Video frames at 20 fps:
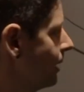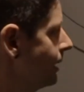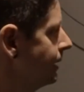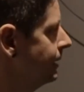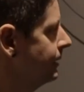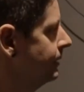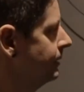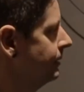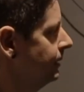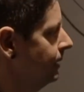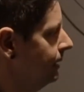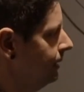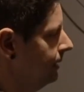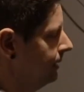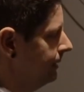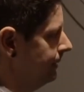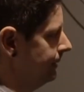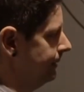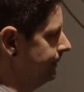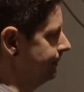running
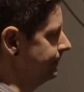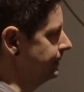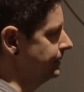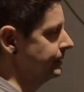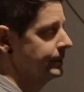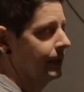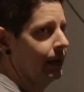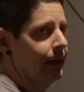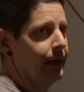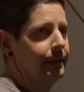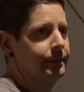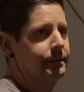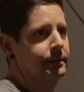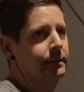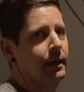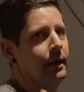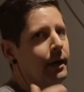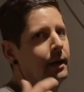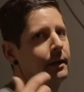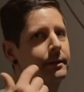
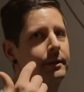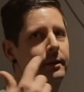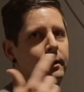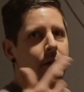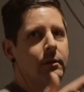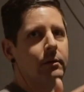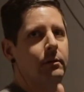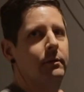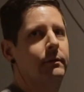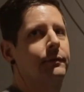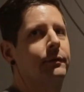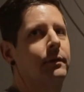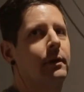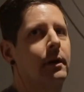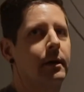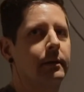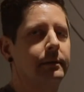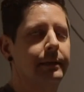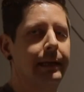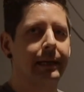DOS audio for
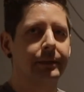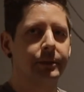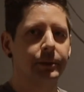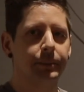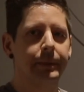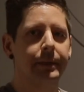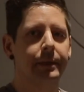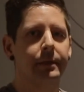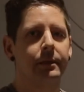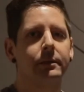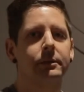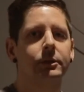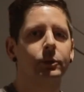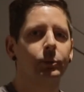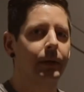our loudspeakers.